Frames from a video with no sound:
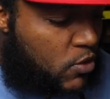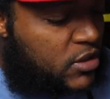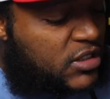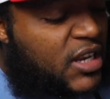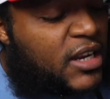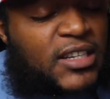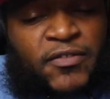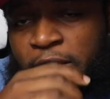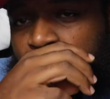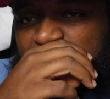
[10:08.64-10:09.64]
Real talks,
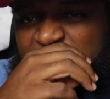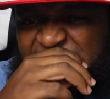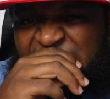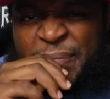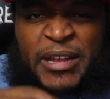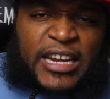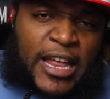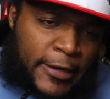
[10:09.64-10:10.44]
I fuck with the song, man.